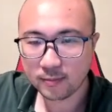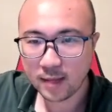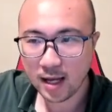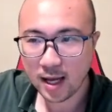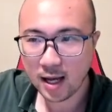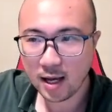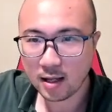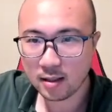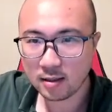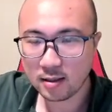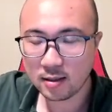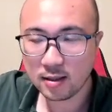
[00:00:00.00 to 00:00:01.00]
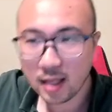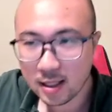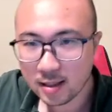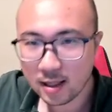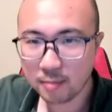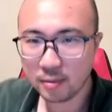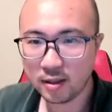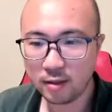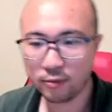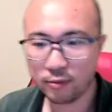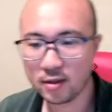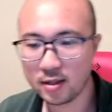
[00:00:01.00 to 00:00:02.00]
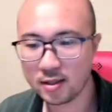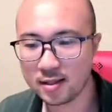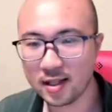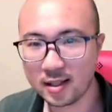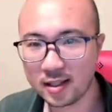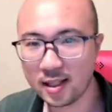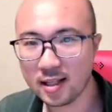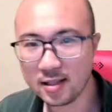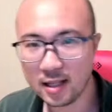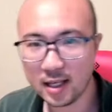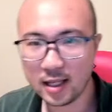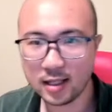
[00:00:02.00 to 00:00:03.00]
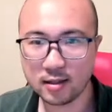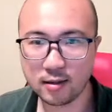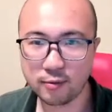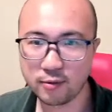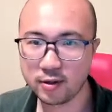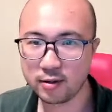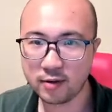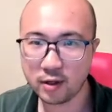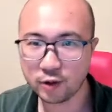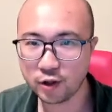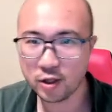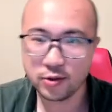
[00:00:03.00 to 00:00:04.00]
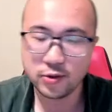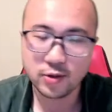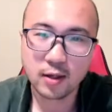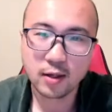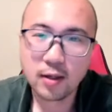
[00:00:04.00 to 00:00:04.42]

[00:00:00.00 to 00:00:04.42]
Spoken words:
And this can be different statistics, different functions.